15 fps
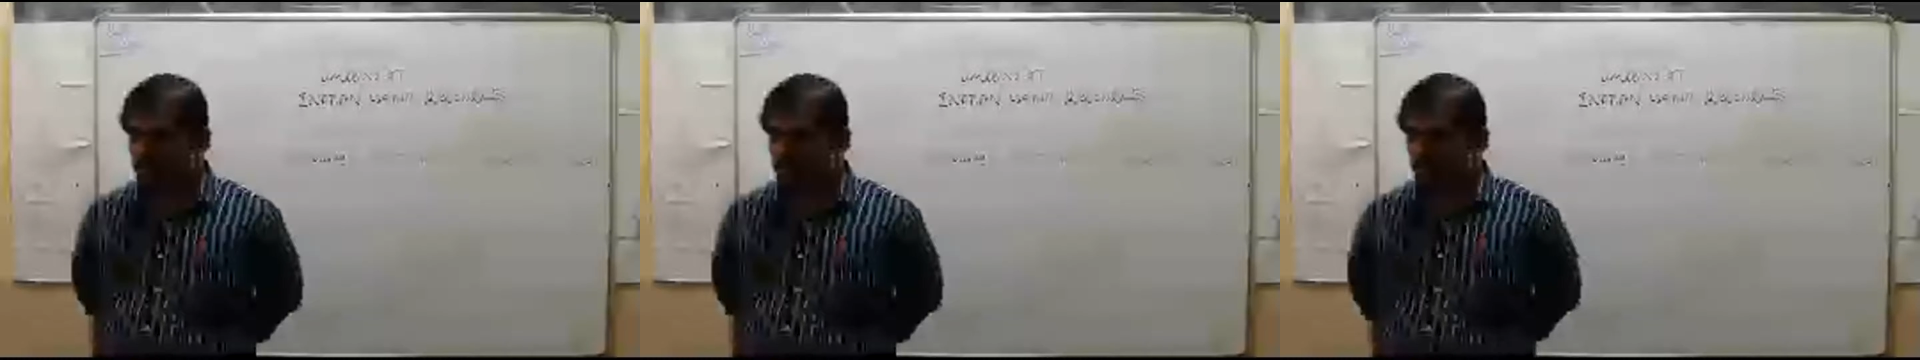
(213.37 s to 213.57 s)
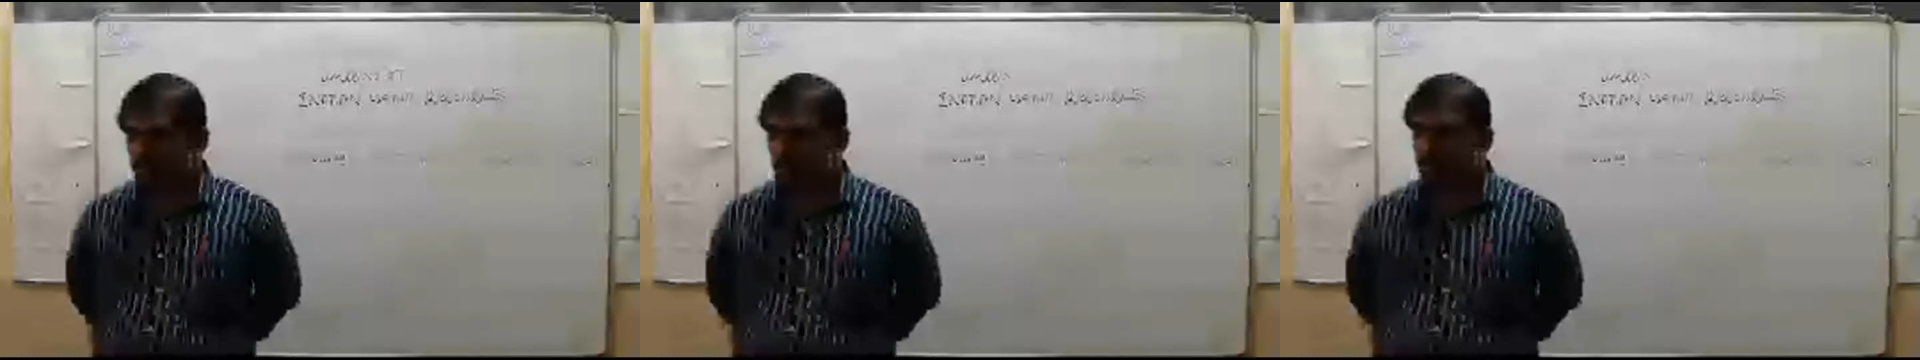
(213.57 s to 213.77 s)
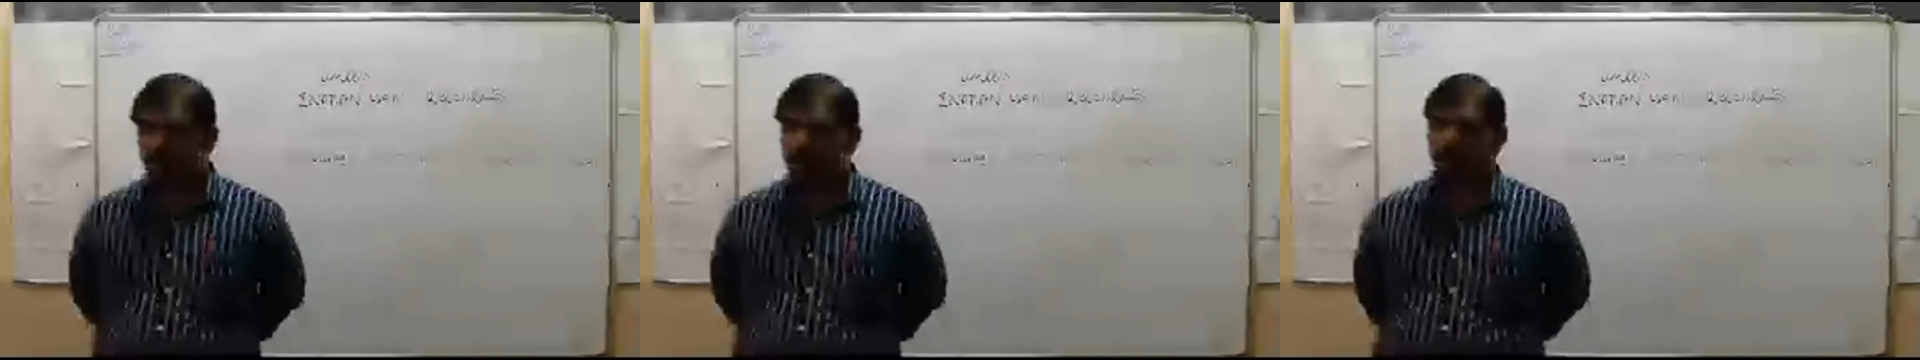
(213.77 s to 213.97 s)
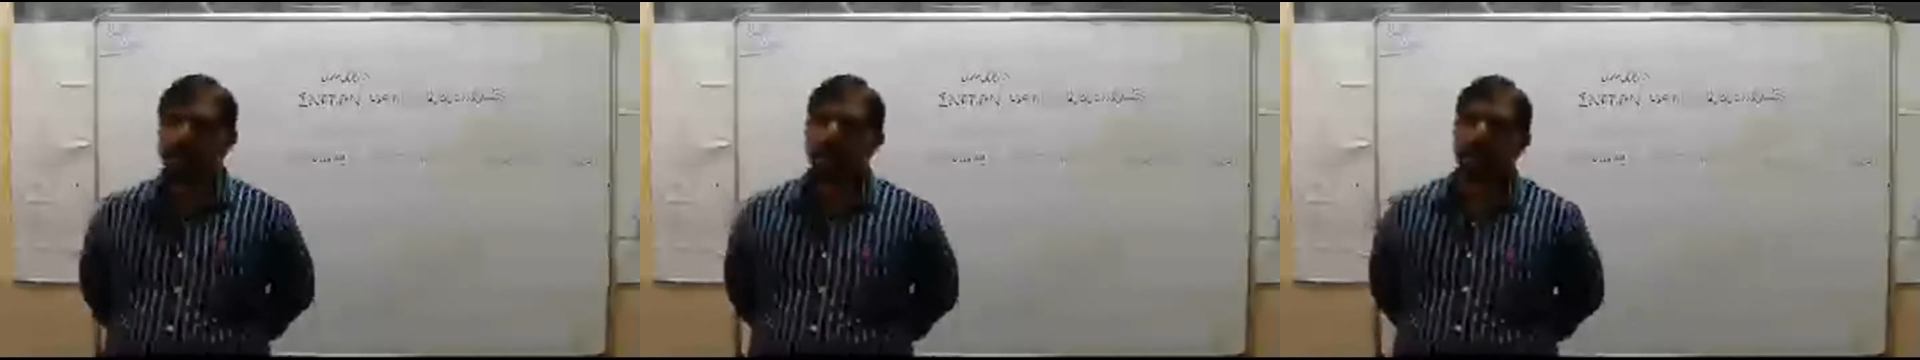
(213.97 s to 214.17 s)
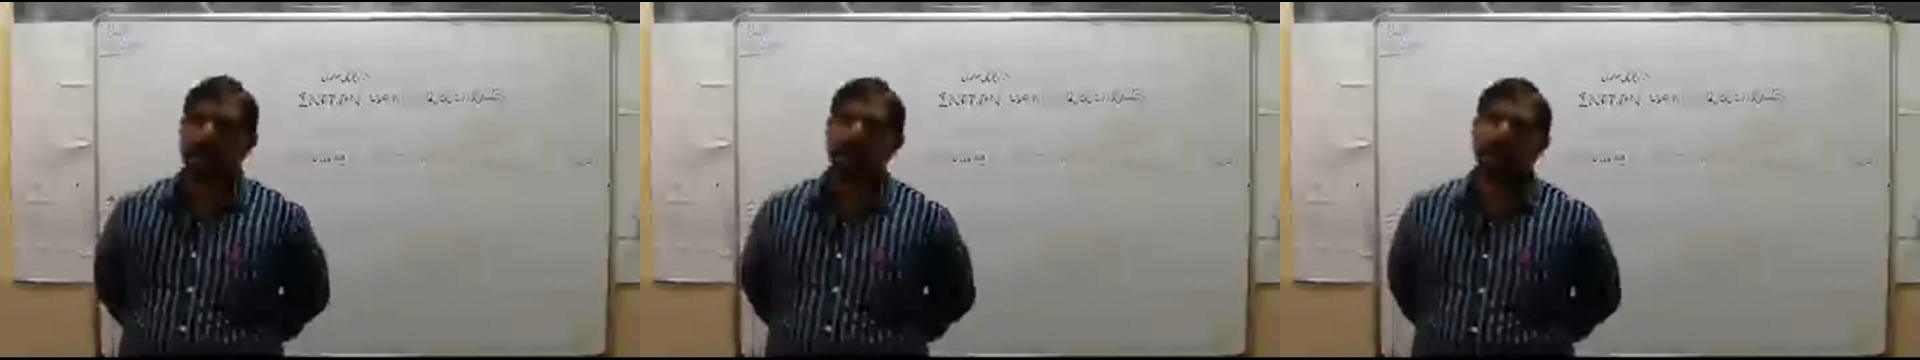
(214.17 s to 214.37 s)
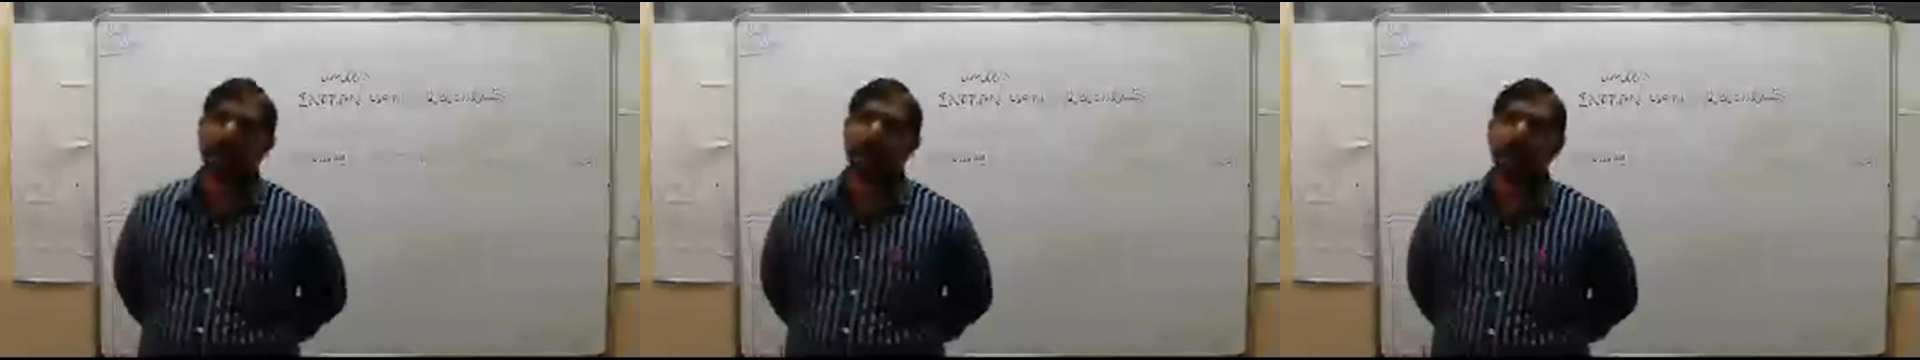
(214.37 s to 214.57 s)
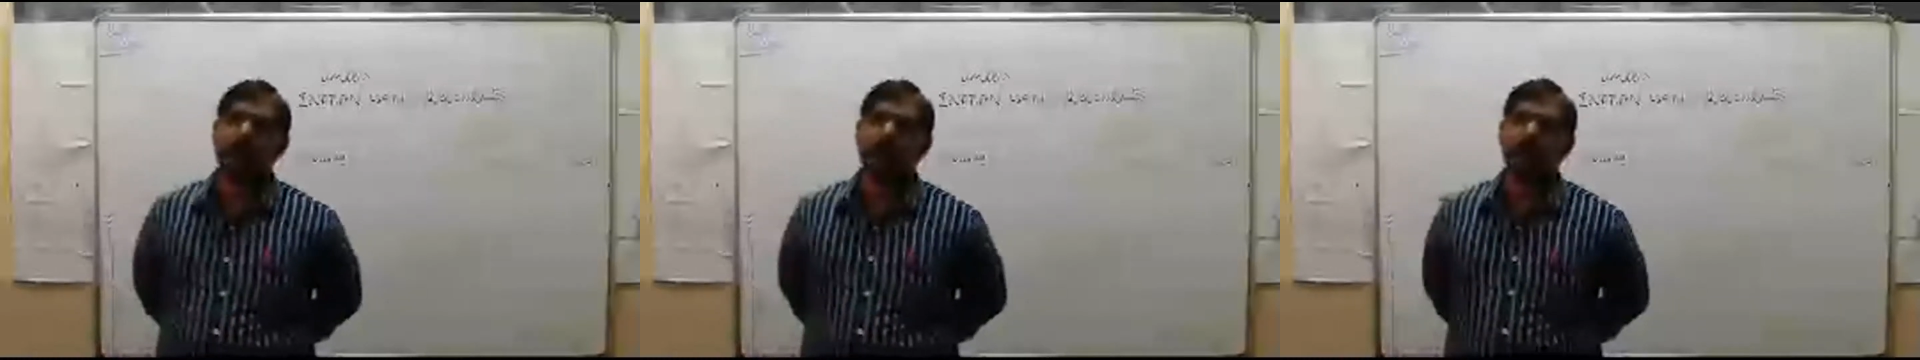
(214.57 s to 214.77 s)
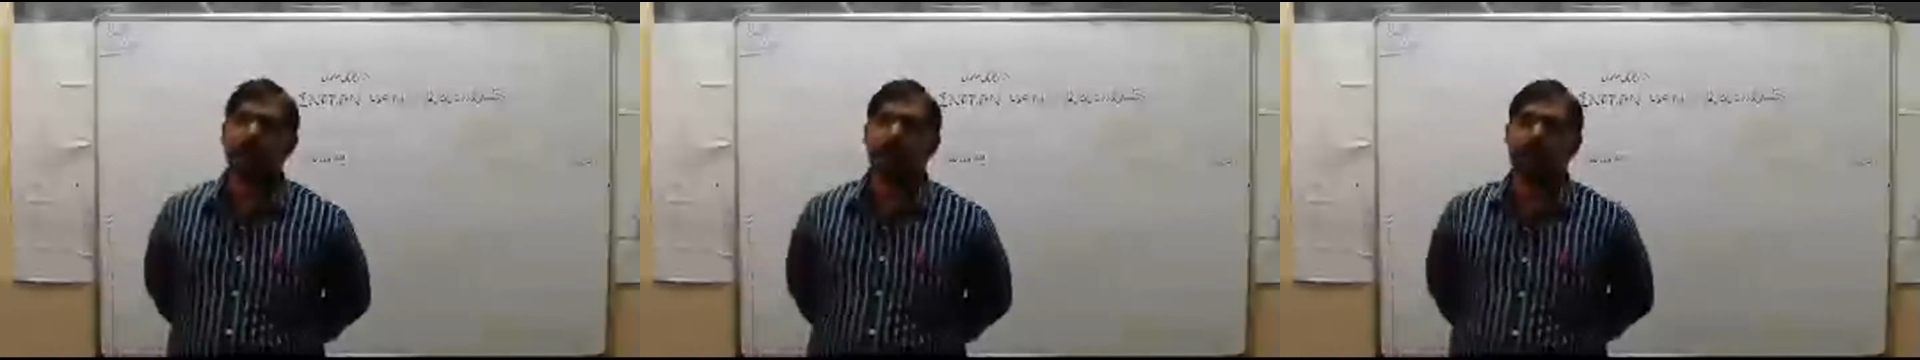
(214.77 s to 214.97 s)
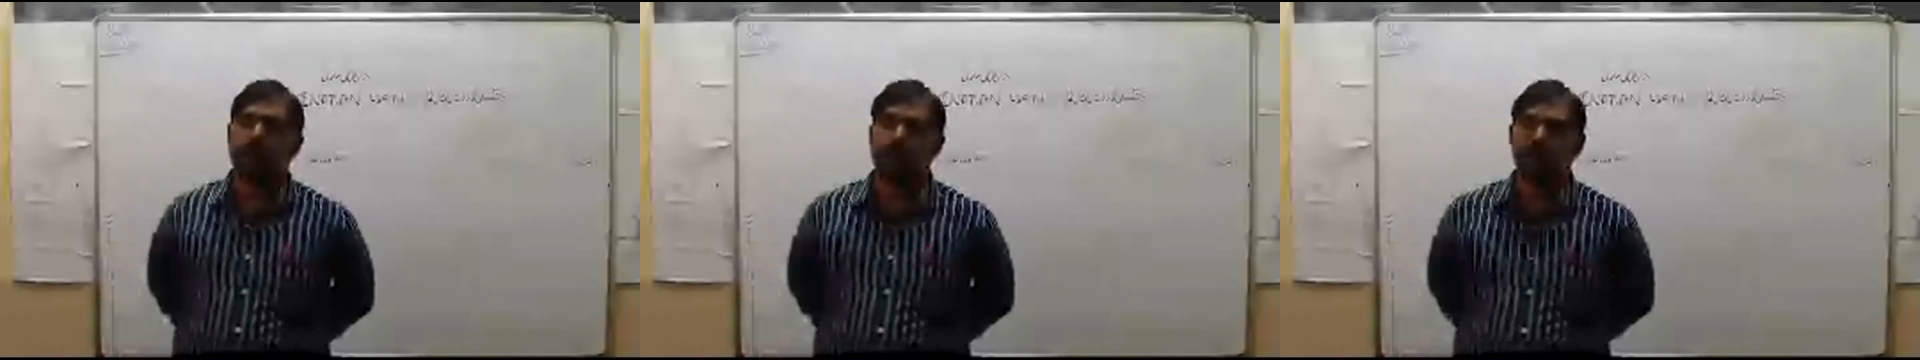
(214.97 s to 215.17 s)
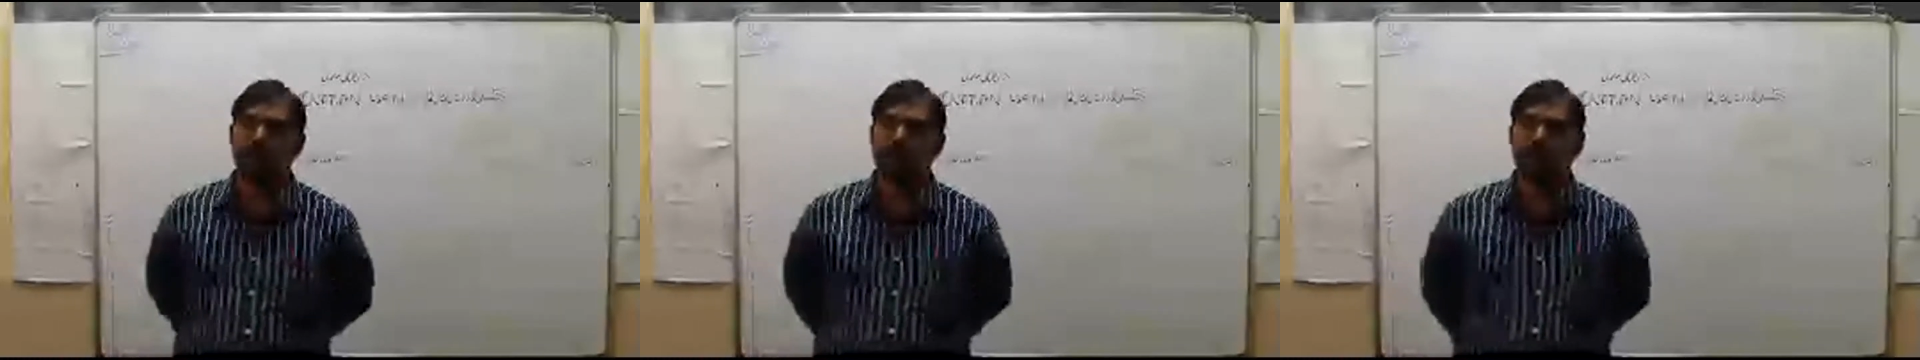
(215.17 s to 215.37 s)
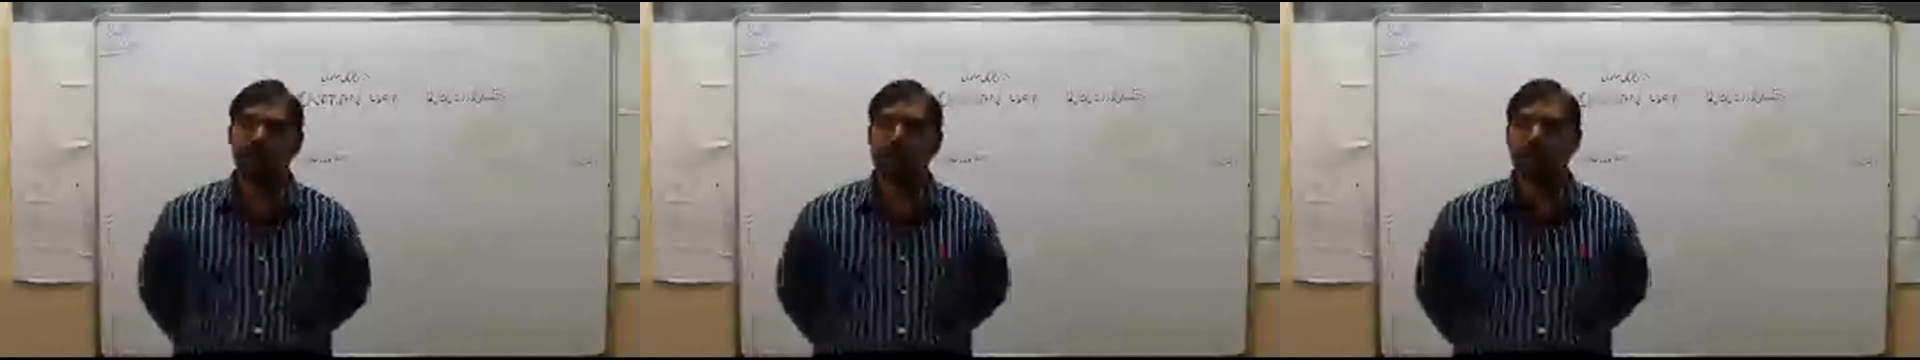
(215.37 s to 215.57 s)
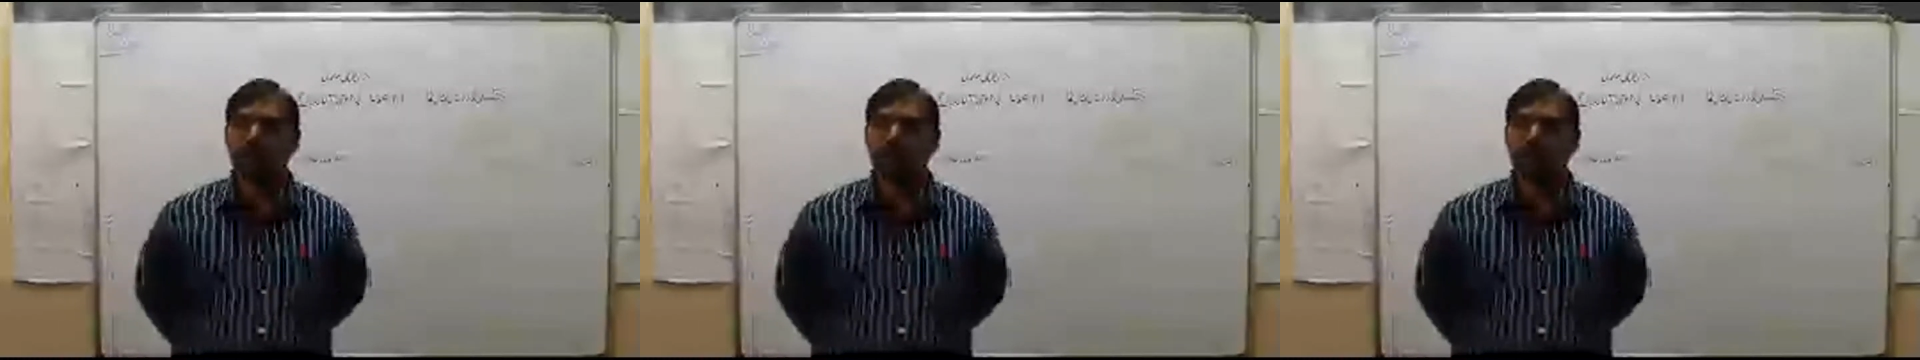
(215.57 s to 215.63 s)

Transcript: and technical factors.